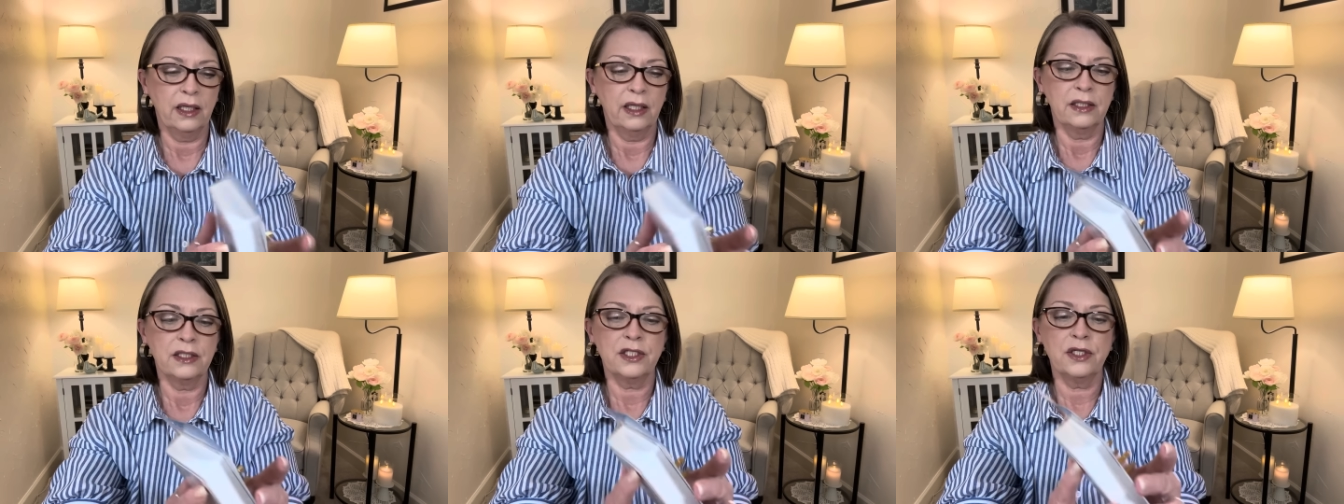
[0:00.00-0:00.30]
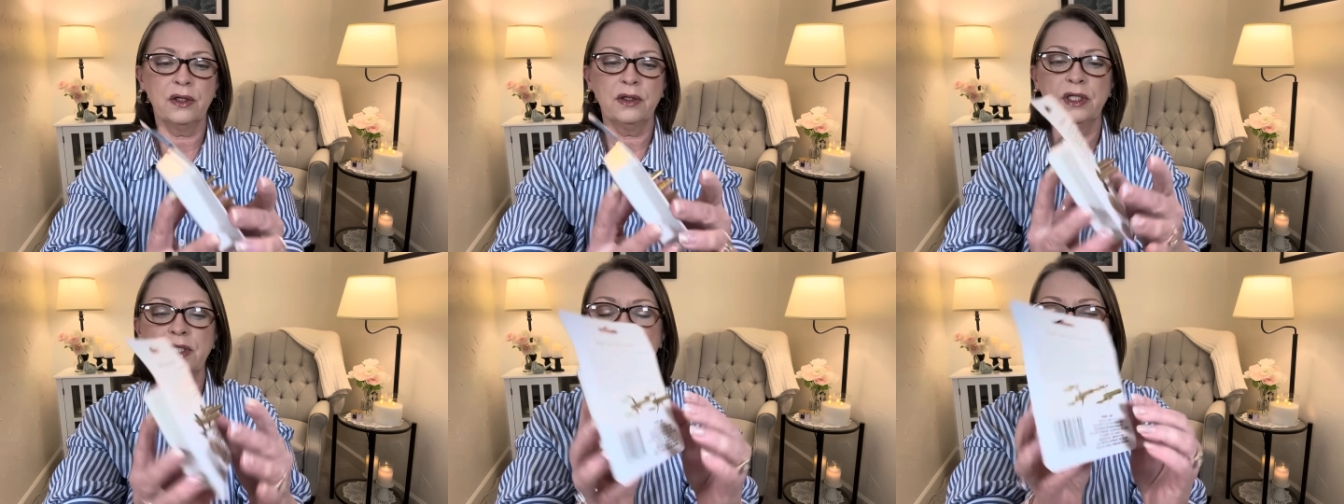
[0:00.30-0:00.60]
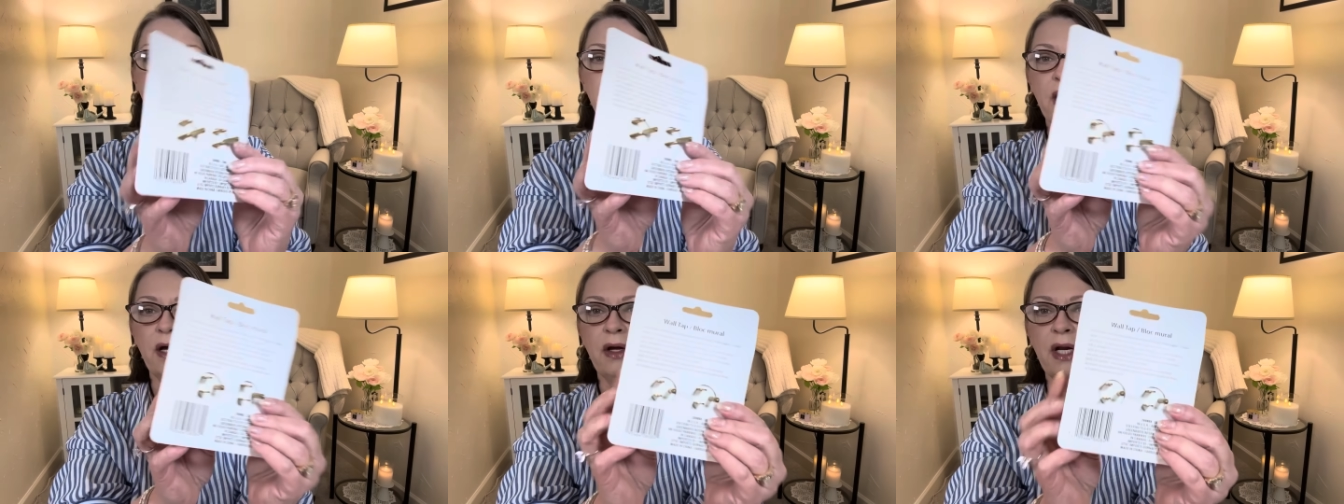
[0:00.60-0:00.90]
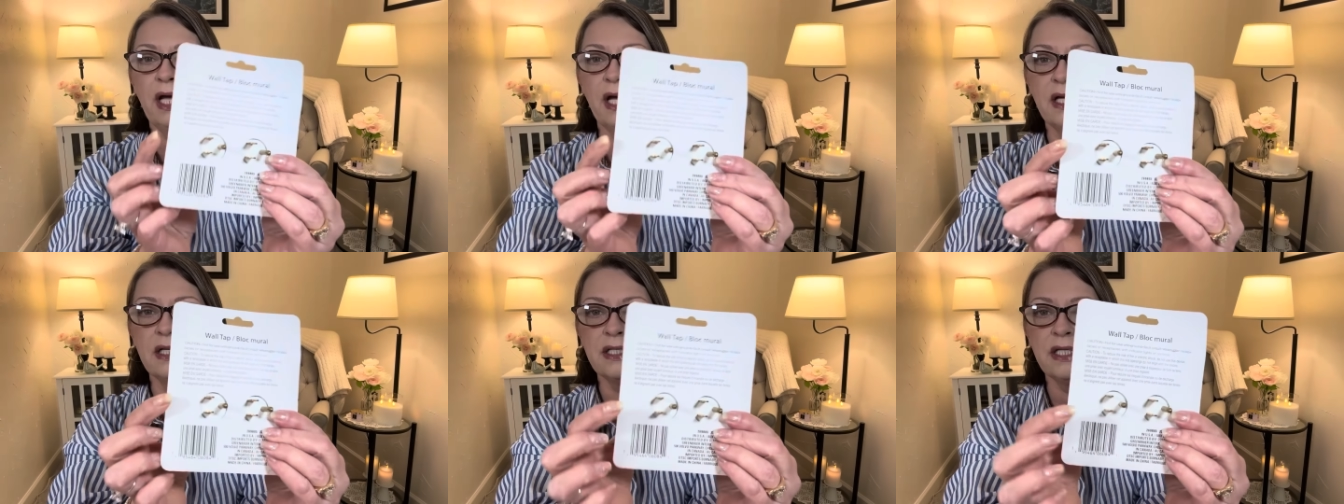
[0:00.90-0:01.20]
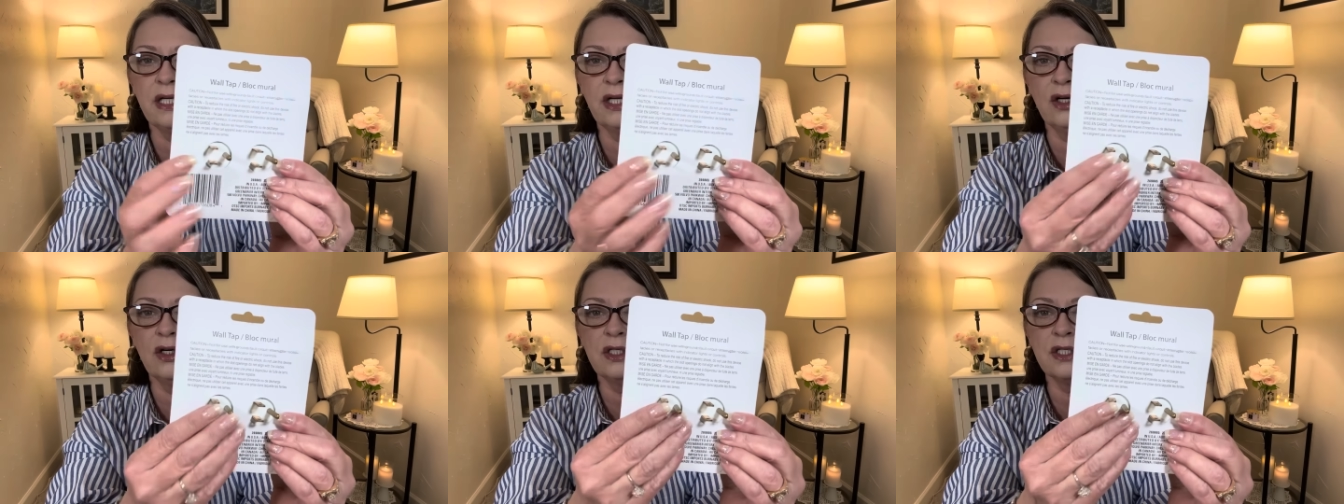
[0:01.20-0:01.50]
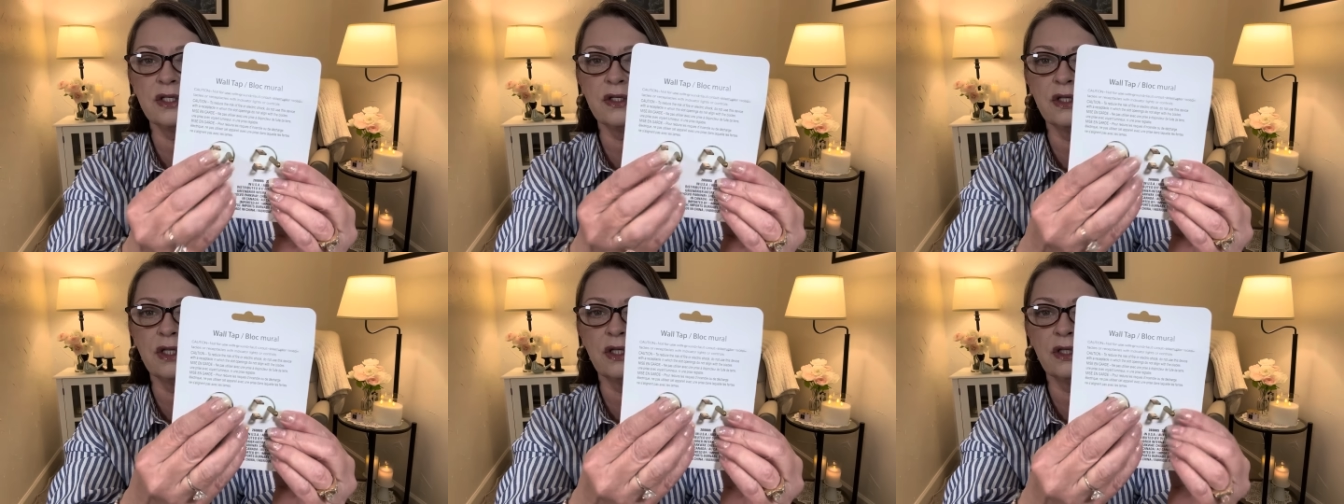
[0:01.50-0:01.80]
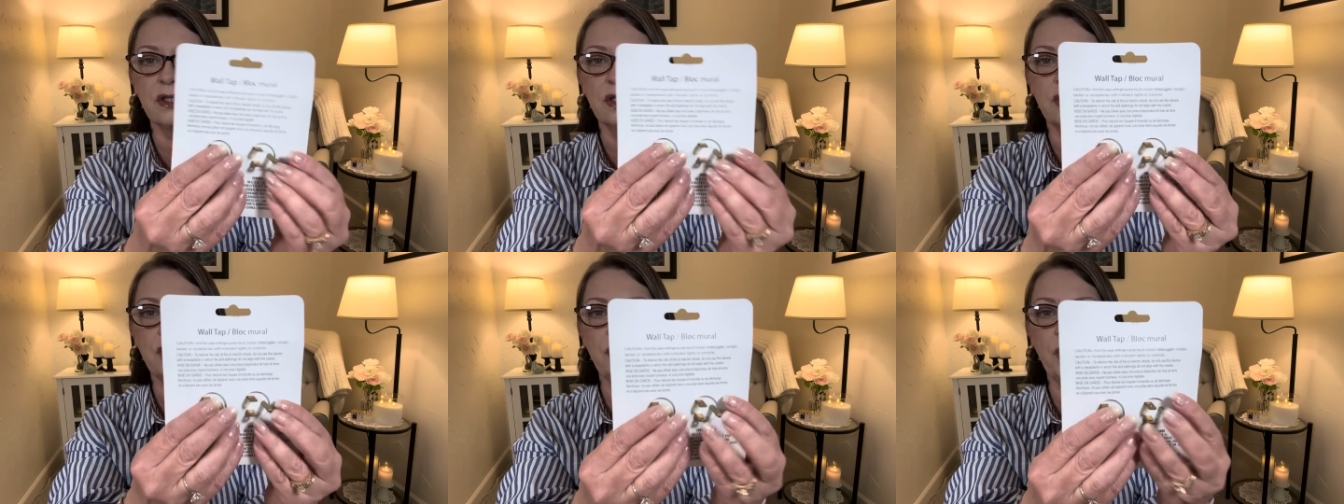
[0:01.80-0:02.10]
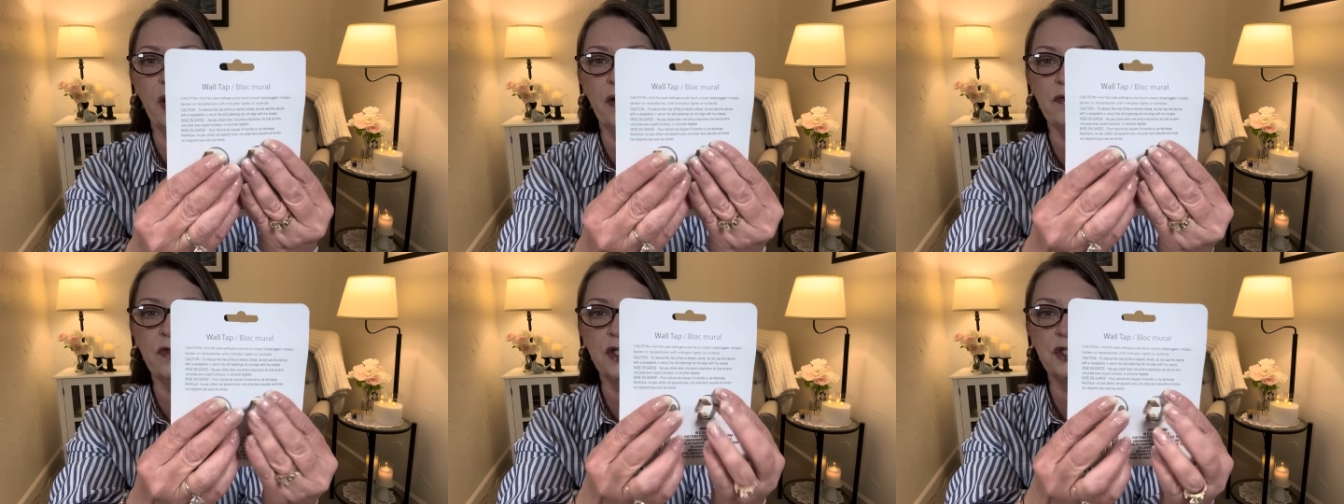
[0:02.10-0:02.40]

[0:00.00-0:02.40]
So you see how it has here, it's you have the